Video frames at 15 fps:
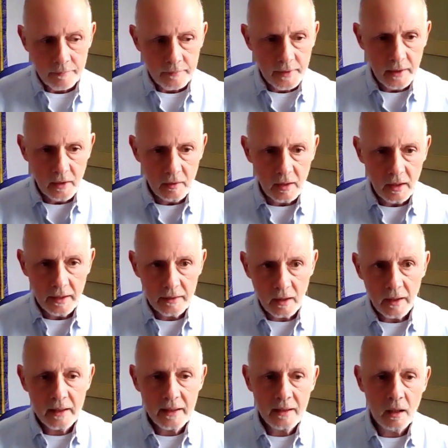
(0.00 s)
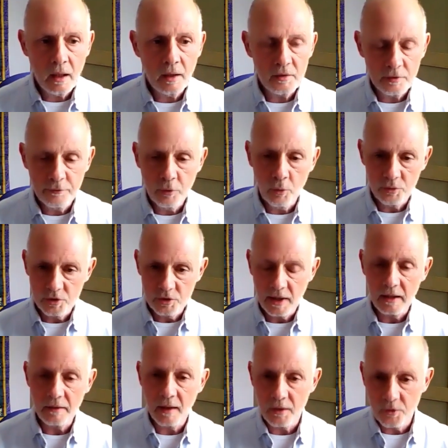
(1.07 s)
you know, I can't afford to
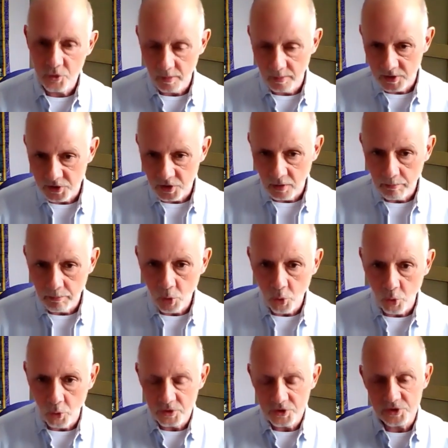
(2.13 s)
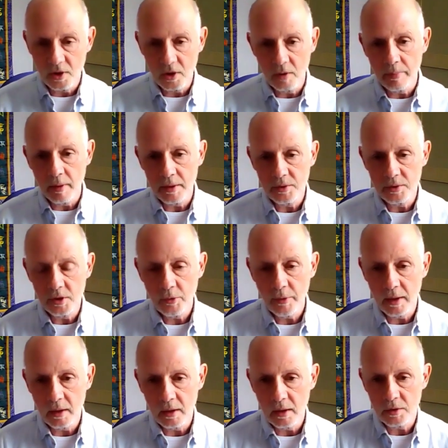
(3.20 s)
take their troubles on board. So by
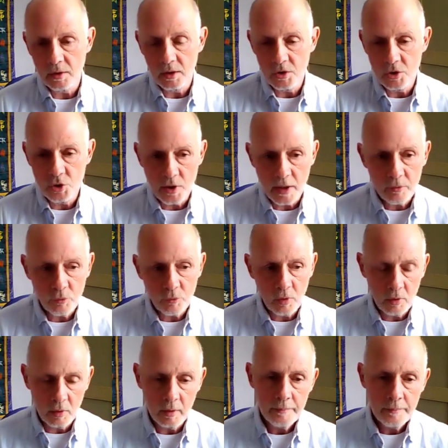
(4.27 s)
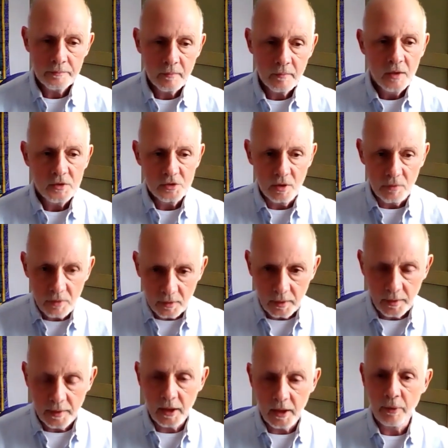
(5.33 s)
doing a general sort of
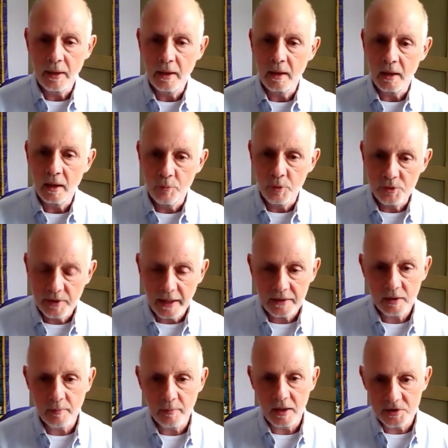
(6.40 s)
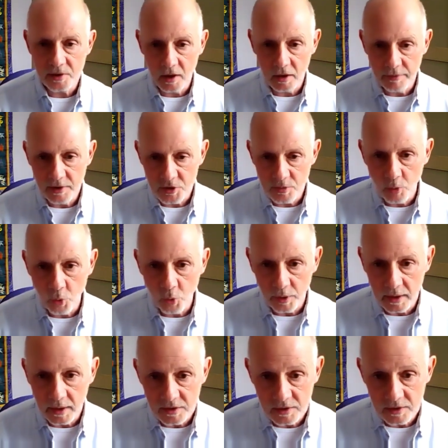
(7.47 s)
clearing and protecting myself each
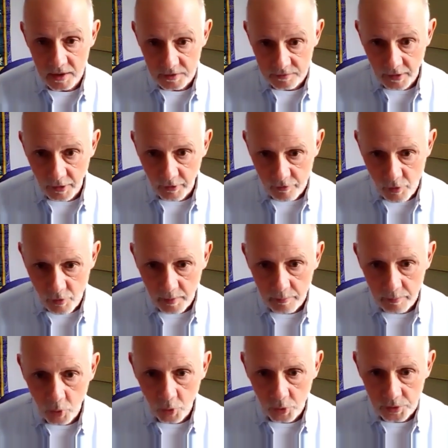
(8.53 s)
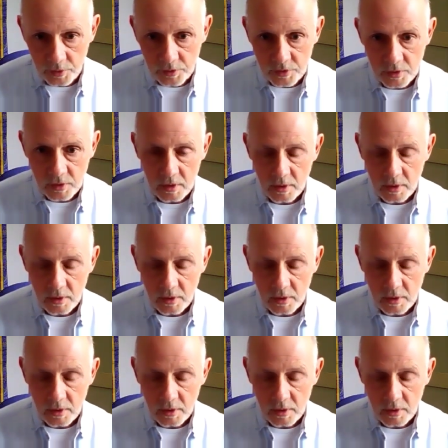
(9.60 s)
morning is very, very important.